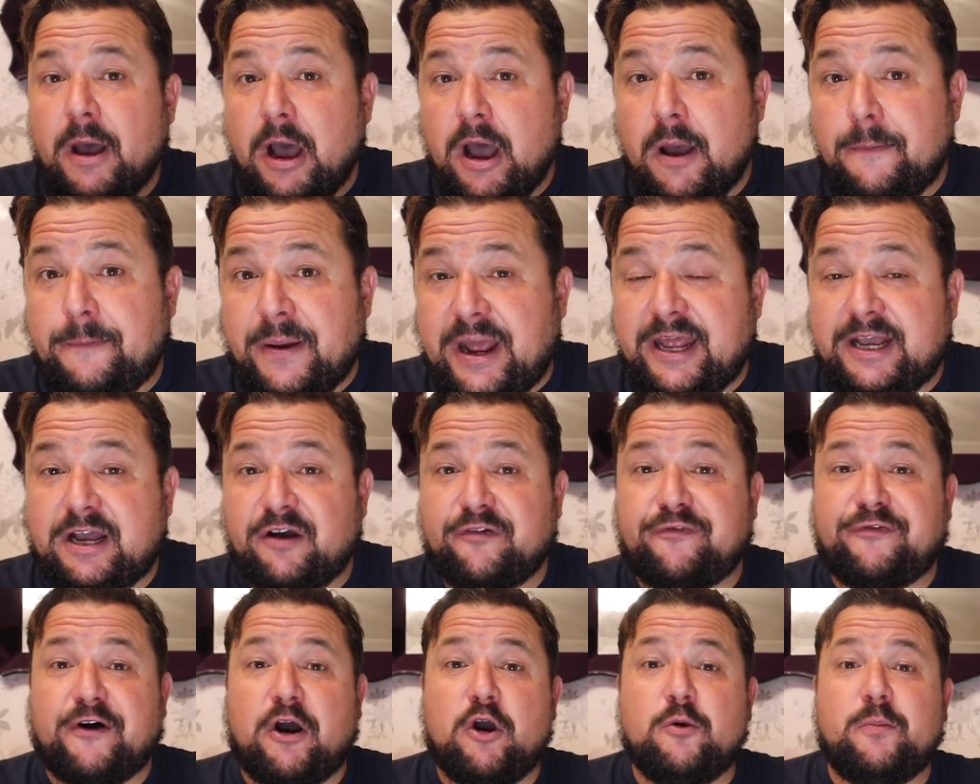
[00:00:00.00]
Benik
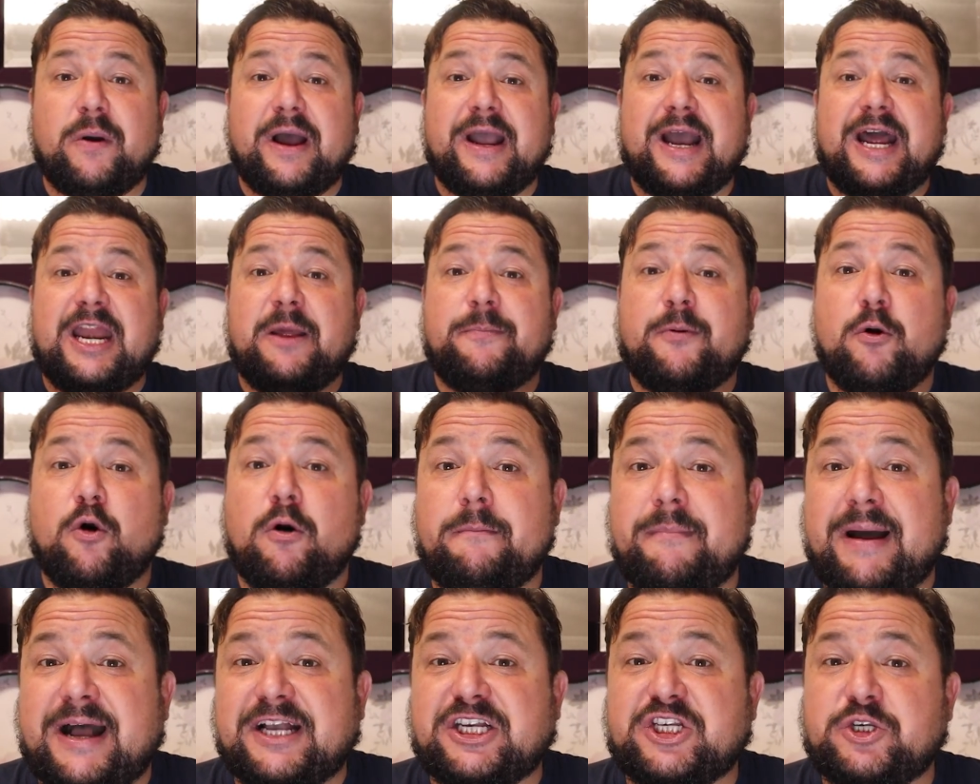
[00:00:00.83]
Afobe, and he brought
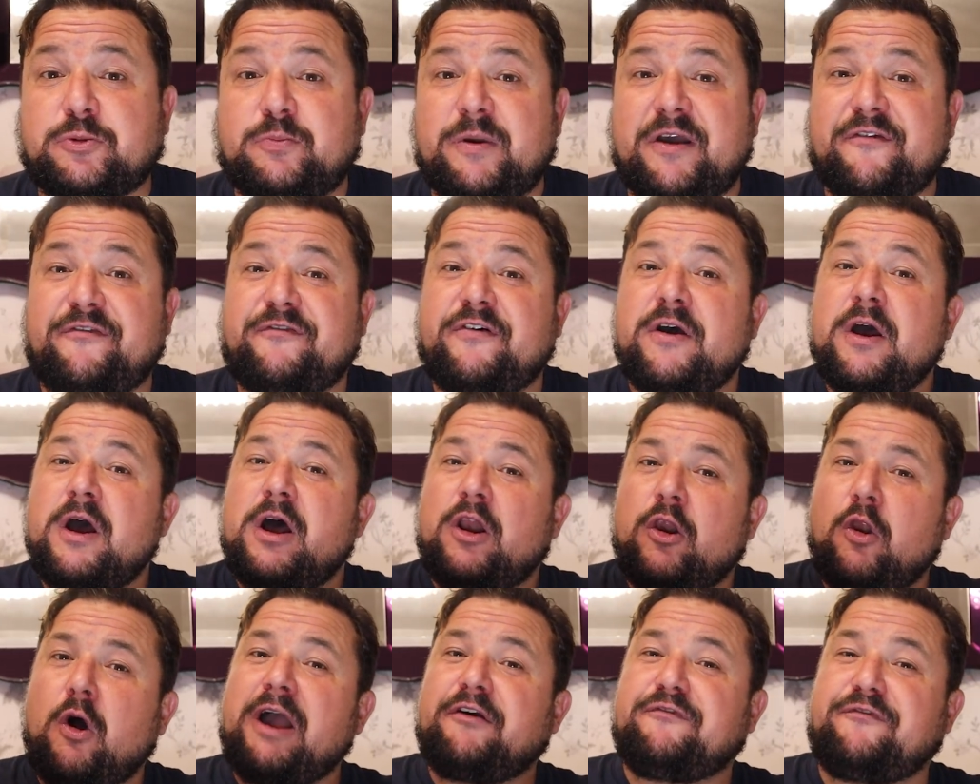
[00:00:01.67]
on Matt Smith,
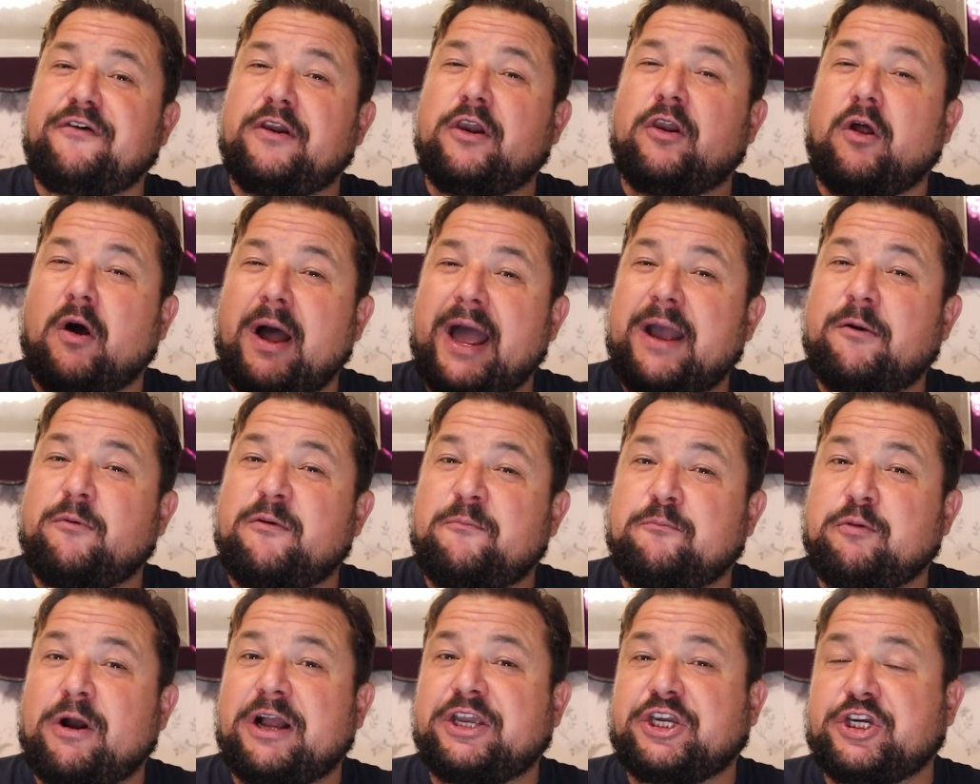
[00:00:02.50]
like for like
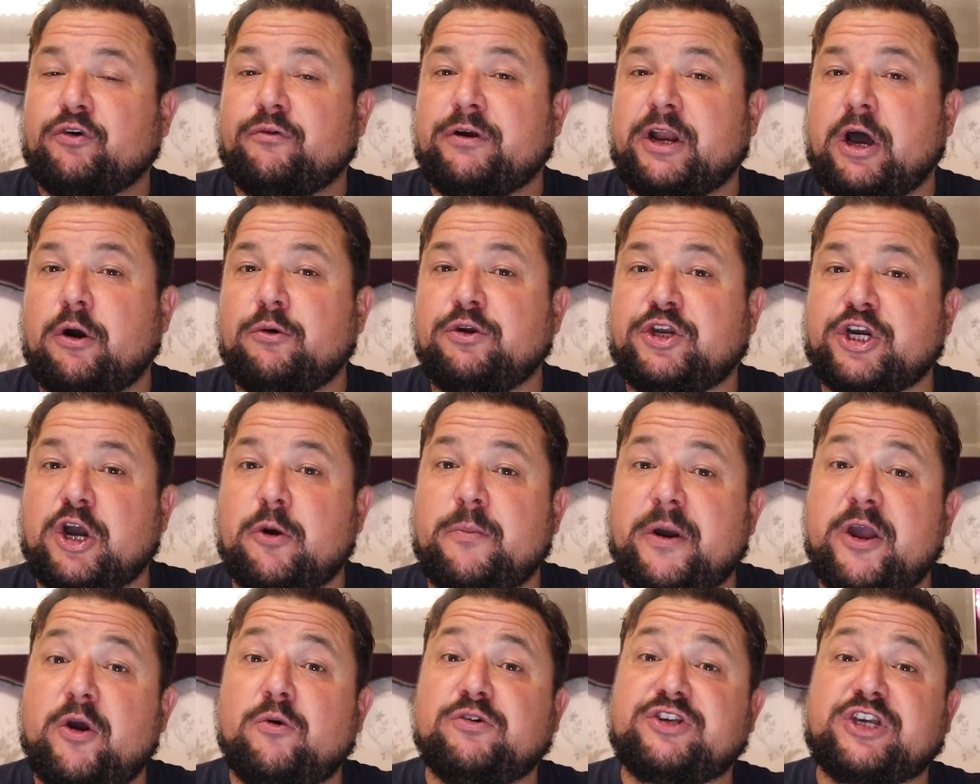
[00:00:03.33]
with Bradshaw and Ojo,
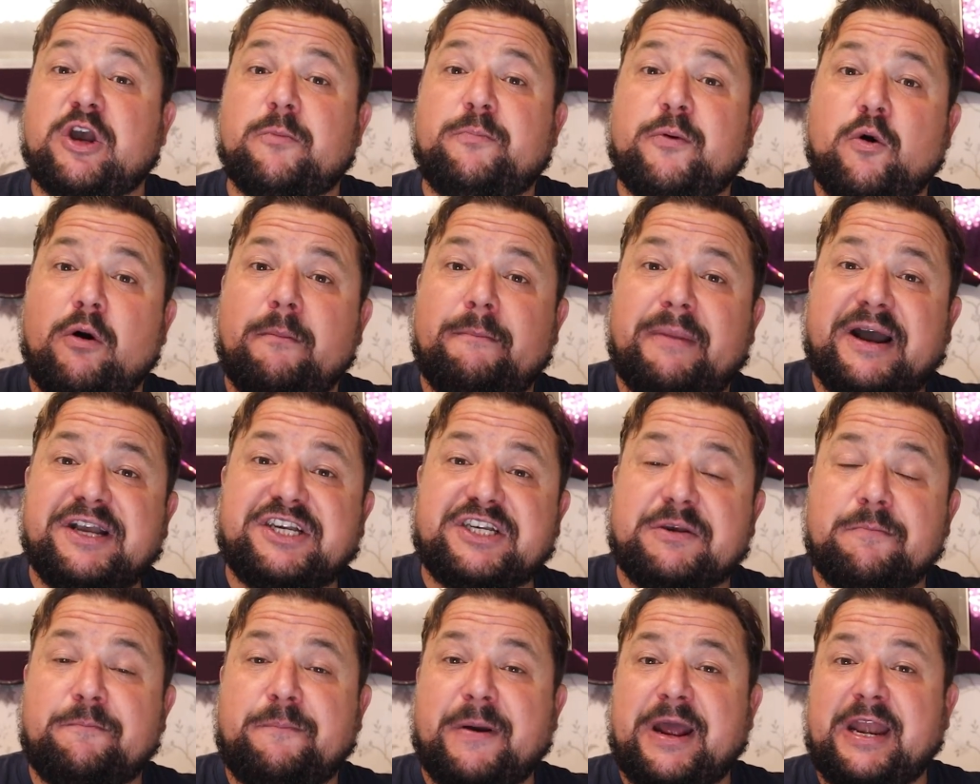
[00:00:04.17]
but he also brought on
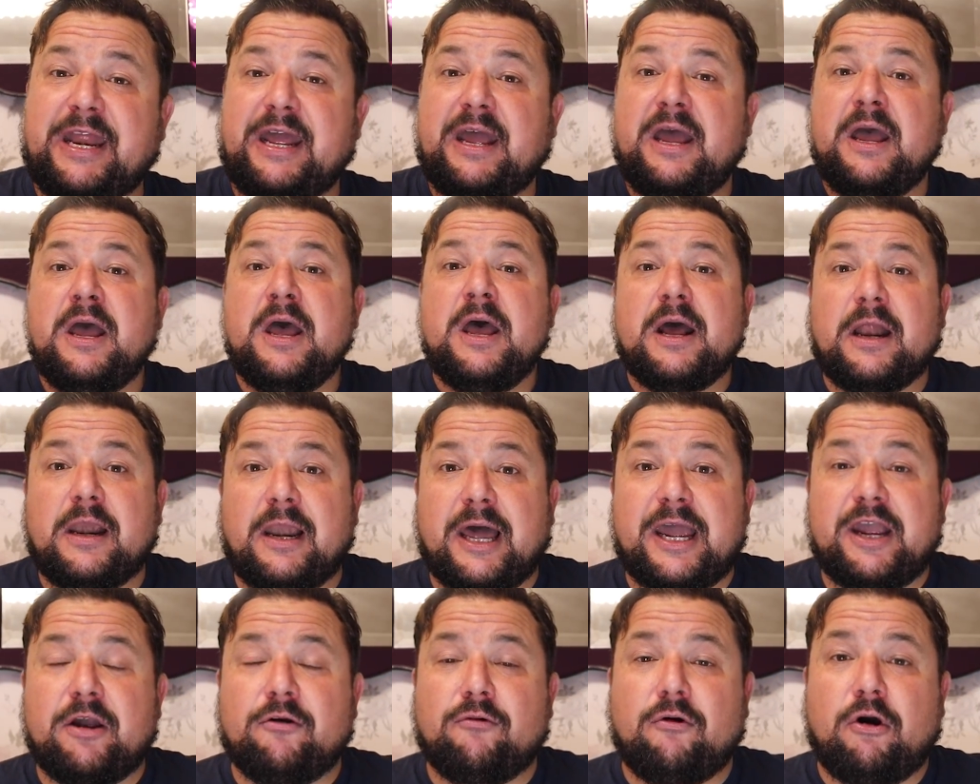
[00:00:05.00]
Mason Bennett
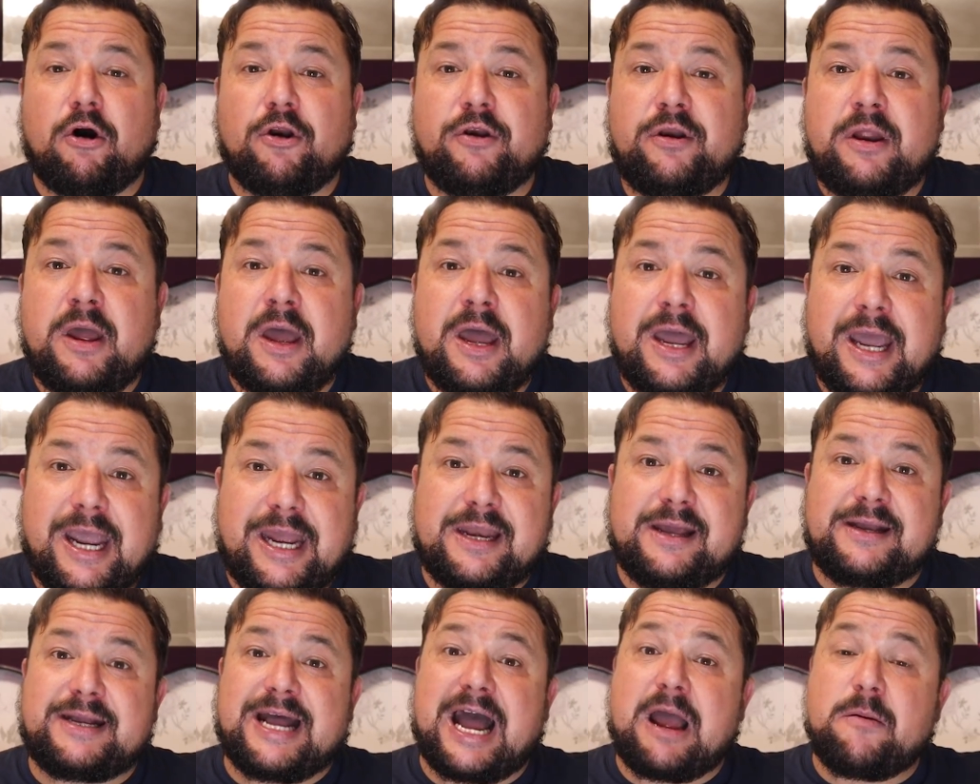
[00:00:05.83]
later on
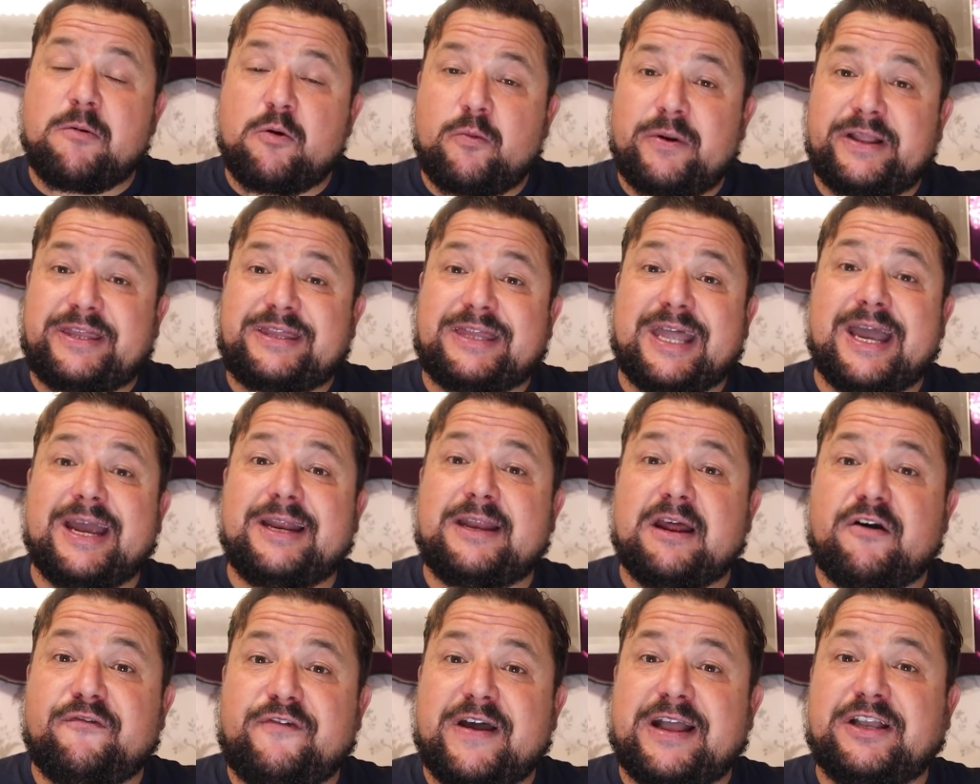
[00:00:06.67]
in the game, and we
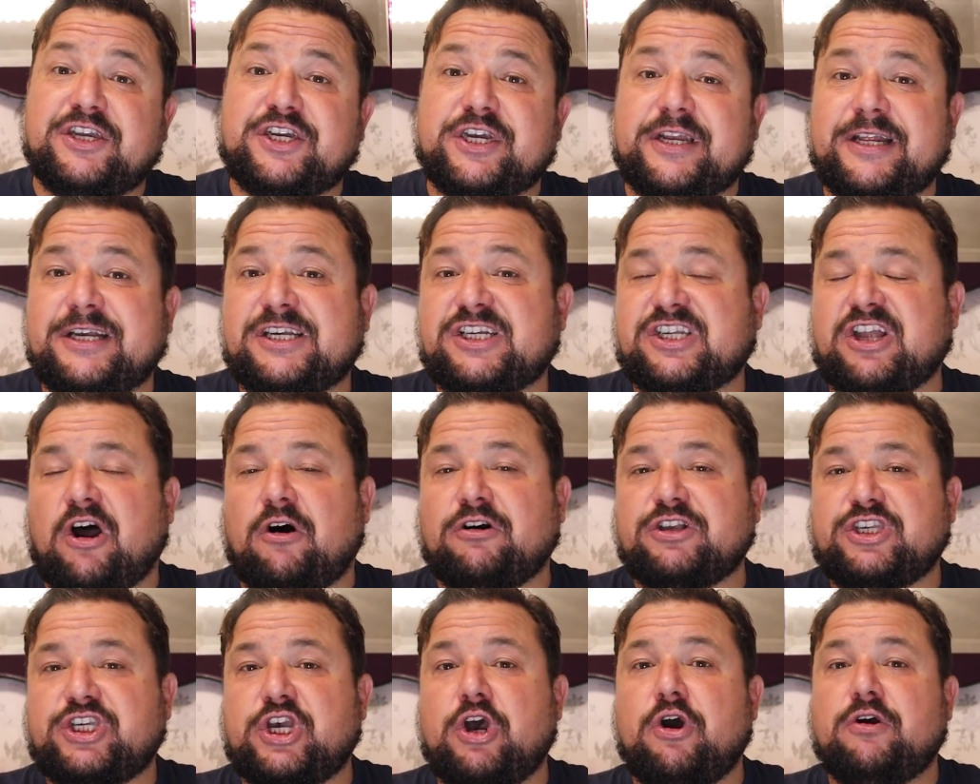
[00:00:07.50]
did eventually
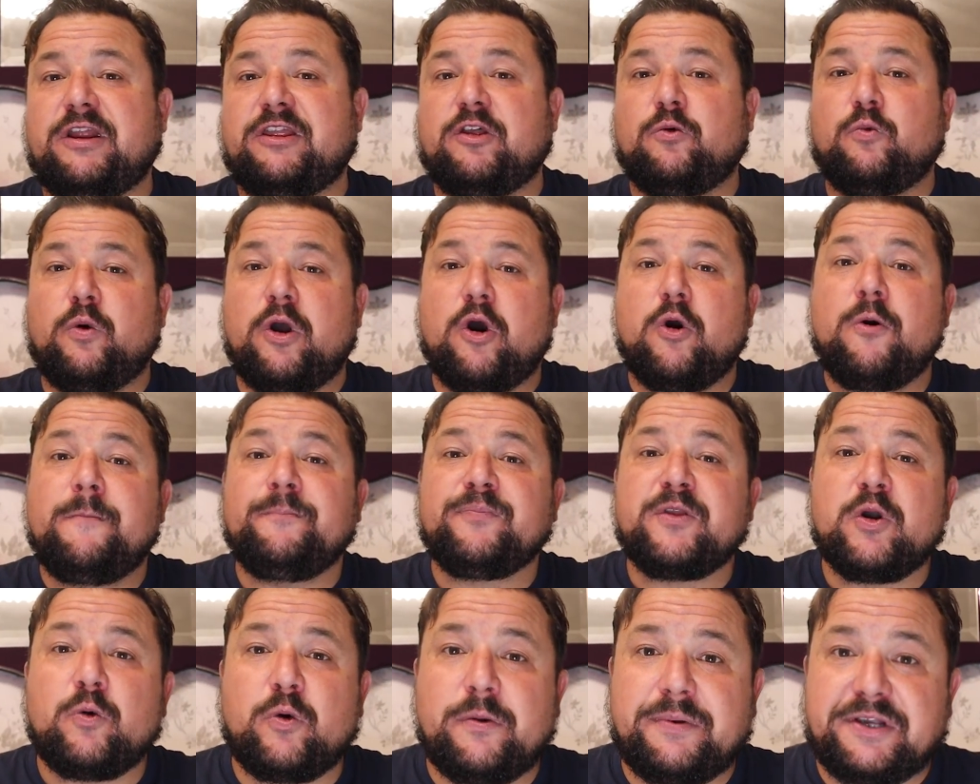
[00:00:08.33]
start turning the wheel.
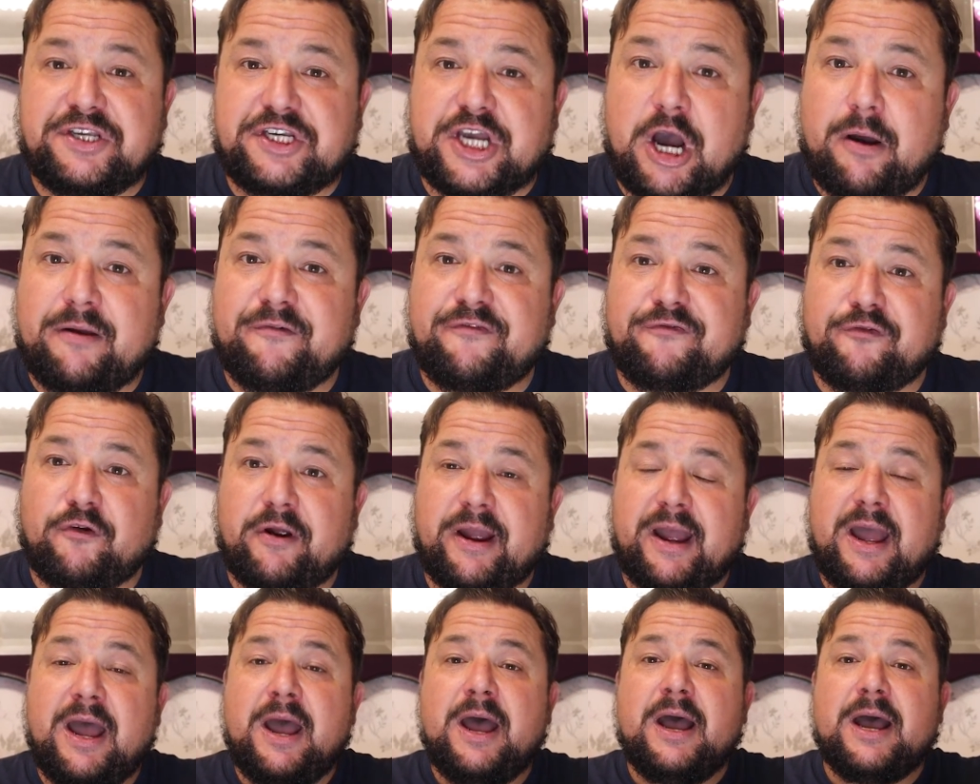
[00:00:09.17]
We was going for
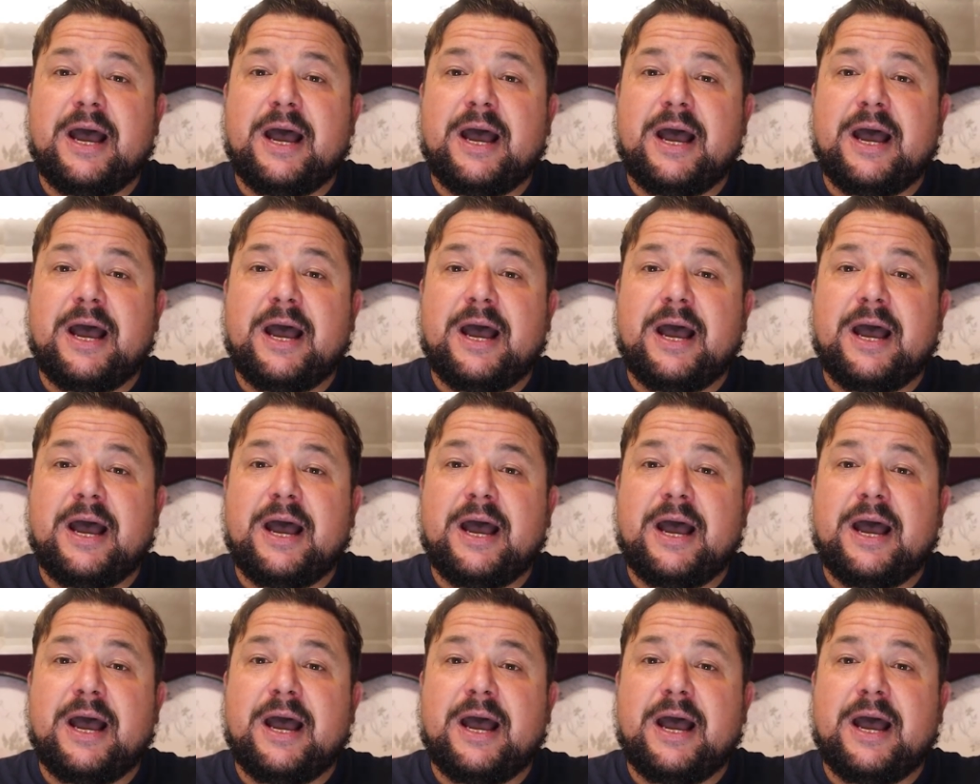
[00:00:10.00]
it.